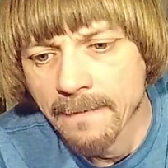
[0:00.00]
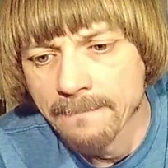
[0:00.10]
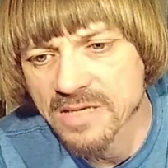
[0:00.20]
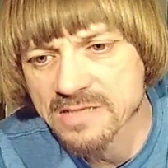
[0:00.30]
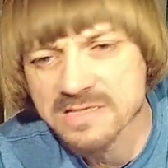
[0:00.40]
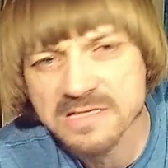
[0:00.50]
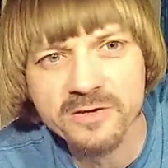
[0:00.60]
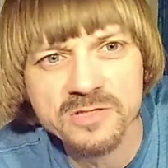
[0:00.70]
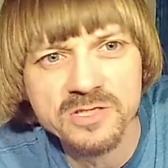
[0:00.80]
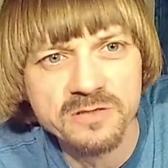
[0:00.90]
But
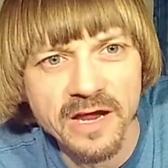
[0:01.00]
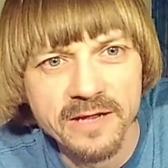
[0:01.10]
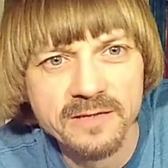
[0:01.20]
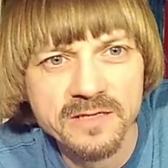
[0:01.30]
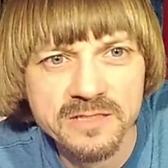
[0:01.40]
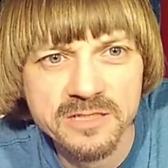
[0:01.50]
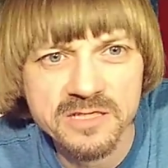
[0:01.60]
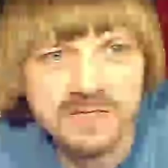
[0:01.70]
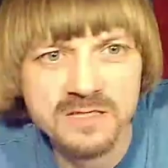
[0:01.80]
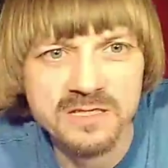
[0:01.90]
cereal is great. It is
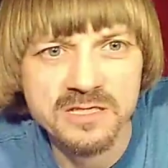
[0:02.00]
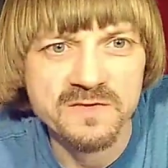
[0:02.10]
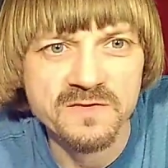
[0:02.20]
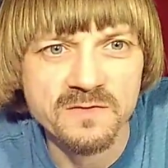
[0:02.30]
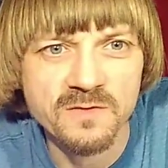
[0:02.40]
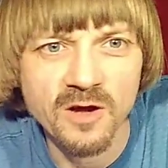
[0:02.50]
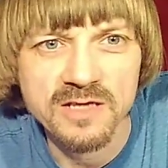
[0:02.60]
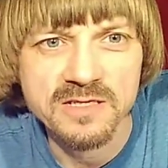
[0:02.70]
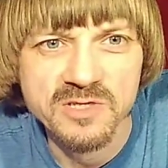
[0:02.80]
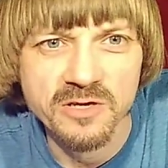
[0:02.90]
just, it's just
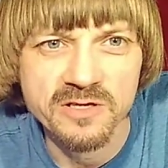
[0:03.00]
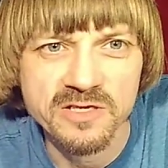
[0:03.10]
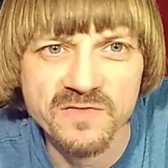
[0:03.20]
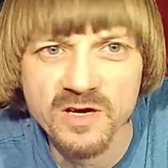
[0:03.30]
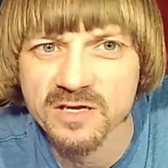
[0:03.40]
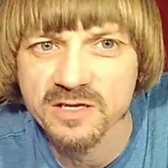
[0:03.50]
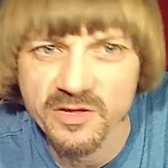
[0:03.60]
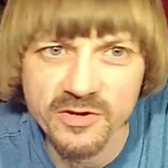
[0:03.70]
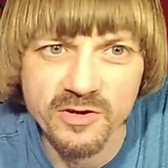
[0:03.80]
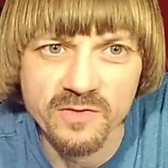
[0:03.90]
awesome. Circus Fun,
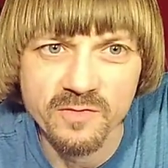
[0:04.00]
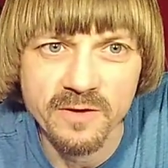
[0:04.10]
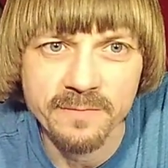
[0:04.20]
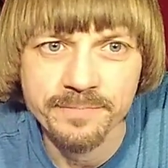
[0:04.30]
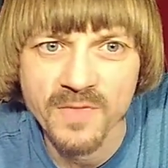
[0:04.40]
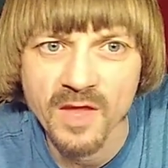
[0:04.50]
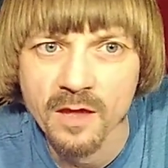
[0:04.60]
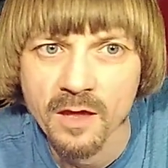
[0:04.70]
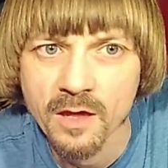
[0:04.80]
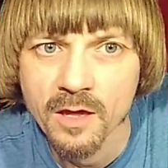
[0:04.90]
another good one.
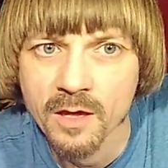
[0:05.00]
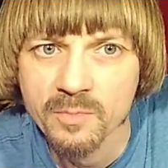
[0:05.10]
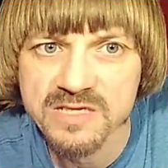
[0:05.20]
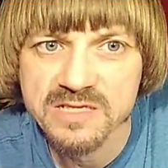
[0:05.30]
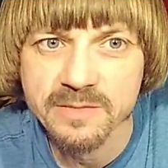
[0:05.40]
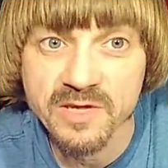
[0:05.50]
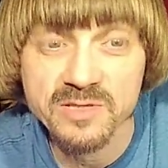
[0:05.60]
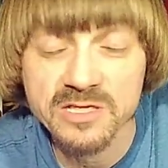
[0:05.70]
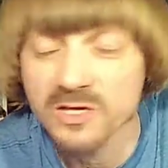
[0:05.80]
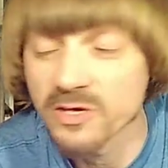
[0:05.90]
Play something
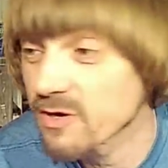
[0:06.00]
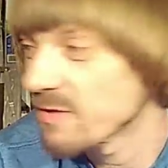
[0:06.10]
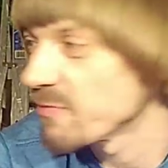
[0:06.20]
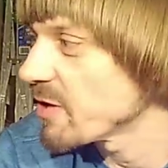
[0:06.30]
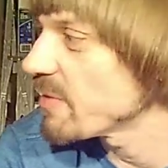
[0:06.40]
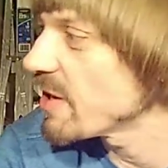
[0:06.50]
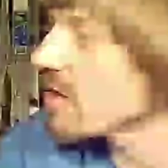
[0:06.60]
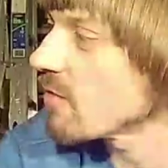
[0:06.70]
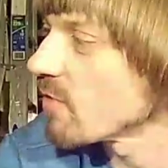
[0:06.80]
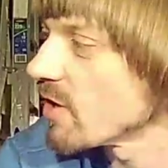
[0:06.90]
obscure. Well,
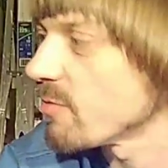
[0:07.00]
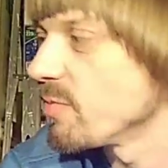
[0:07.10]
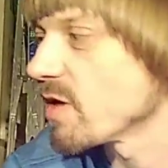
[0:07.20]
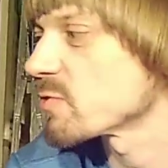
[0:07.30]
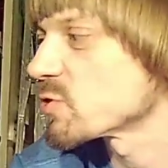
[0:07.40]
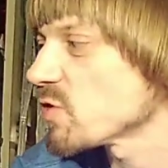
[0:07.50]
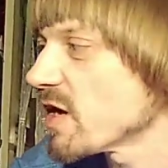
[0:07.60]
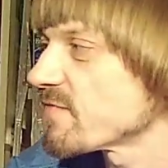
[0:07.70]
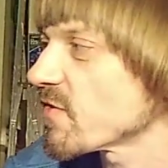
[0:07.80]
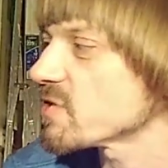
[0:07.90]
maybe I will. But we're
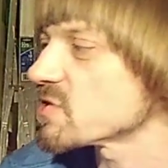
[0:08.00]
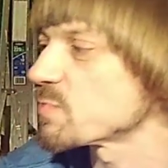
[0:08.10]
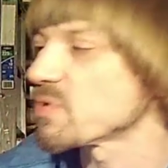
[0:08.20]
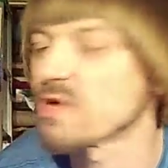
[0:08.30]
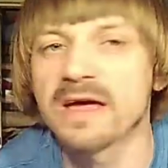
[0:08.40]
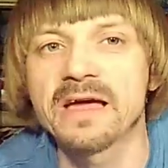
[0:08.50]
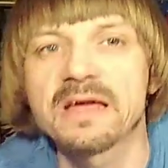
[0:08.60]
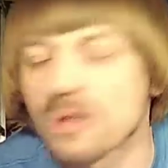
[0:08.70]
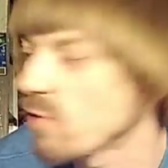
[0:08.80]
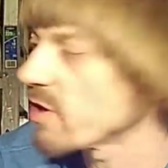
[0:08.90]
trying to first
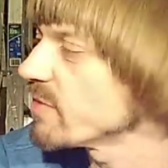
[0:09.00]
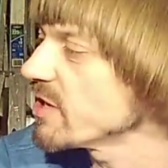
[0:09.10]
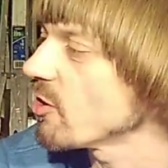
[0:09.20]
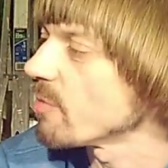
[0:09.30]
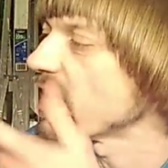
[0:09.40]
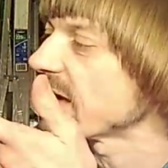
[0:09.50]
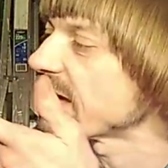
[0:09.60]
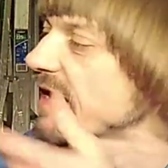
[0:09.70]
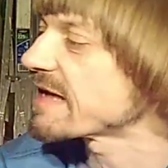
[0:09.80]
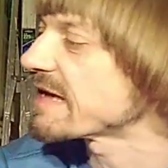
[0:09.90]
play What a Meal, but I
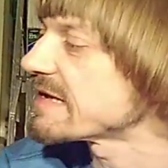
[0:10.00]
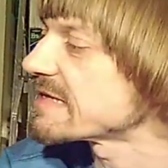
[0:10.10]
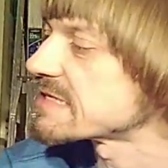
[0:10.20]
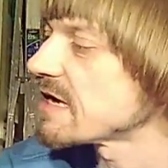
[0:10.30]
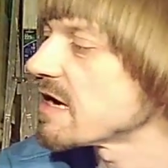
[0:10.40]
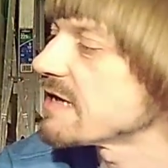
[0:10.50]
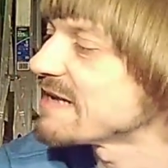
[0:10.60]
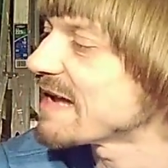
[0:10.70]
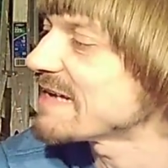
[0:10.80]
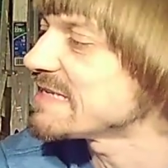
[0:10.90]
got to get uh,
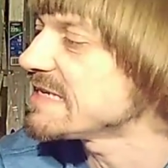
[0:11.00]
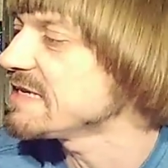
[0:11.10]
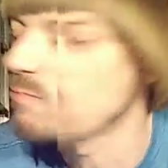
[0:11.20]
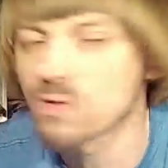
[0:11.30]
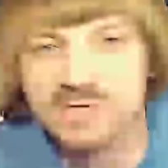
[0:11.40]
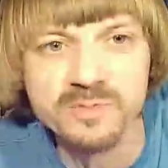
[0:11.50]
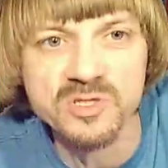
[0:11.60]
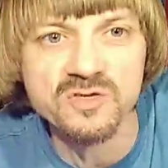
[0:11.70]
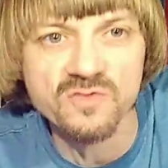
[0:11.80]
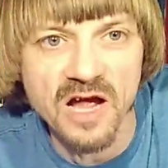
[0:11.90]
nineteen more
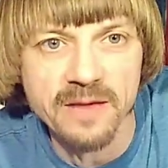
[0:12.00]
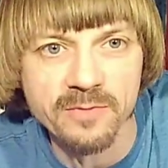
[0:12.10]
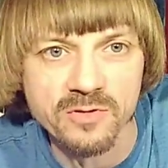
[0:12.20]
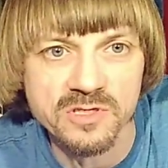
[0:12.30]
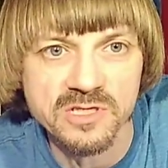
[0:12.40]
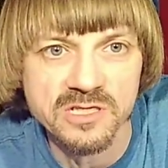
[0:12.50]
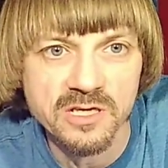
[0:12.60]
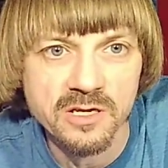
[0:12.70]
subscribers